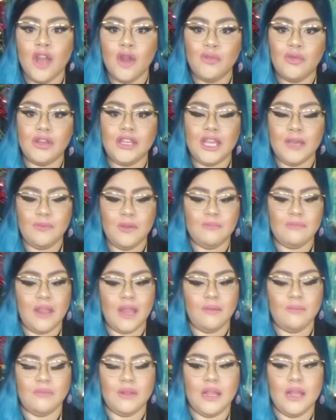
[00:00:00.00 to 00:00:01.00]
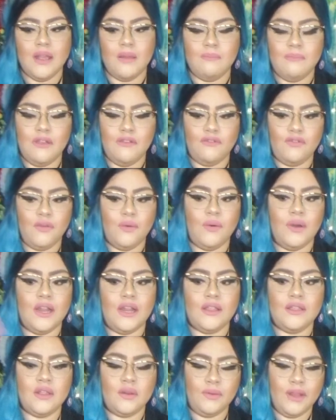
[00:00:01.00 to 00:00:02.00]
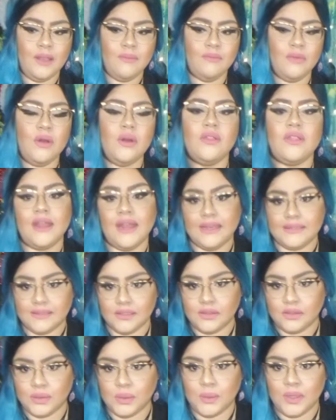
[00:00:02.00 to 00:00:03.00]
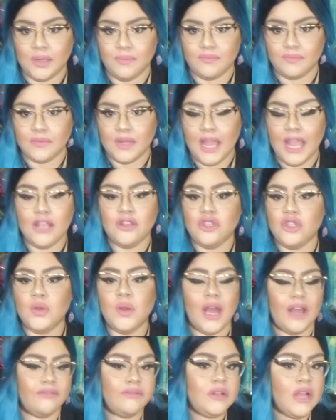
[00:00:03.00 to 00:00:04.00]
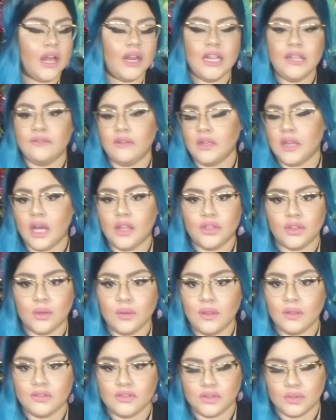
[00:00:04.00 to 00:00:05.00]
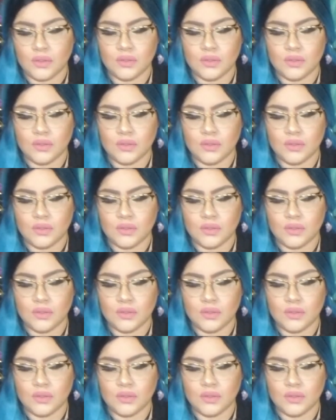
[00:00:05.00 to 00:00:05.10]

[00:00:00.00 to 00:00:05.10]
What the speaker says: But keep in mind, before the rainbow, there is a storm, and you have not even gone through the